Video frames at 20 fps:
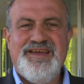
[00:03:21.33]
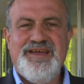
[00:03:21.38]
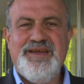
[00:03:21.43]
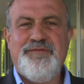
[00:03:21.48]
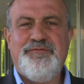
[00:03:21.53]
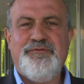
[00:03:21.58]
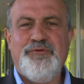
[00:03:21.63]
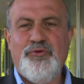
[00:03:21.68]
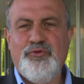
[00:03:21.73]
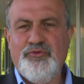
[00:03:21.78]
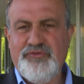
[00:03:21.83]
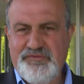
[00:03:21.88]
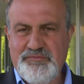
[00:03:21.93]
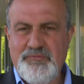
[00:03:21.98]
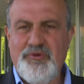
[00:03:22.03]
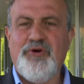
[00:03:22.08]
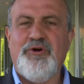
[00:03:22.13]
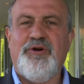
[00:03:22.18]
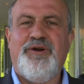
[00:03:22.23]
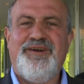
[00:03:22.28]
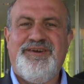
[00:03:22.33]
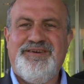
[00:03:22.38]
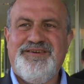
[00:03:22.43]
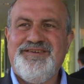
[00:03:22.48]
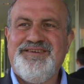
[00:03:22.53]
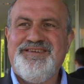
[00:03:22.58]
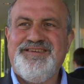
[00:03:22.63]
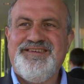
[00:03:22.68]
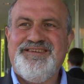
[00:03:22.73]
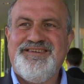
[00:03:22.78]
If you lose more
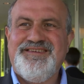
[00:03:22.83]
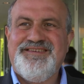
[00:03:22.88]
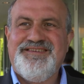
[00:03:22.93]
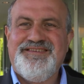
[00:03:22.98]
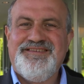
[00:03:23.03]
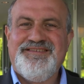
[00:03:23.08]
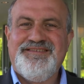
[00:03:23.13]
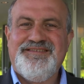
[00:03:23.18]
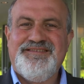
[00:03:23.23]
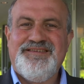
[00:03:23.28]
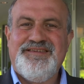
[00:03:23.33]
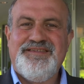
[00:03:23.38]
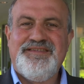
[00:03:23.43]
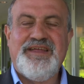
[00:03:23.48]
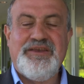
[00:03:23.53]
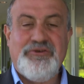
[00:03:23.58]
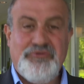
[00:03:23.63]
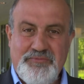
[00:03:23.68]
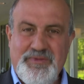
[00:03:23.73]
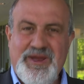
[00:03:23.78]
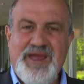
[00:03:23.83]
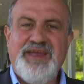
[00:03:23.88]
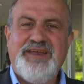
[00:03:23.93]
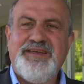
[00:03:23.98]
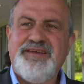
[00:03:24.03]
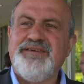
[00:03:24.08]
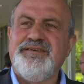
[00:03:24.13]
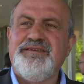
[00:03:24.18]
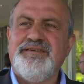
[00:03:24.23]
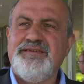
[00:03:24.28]
than you
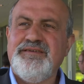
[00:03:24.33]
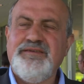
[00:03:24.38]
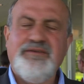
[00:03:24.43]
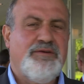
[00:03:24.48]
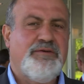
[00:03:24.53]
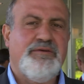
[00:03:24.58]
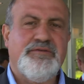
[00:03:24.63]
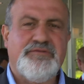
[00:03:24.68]
make, you're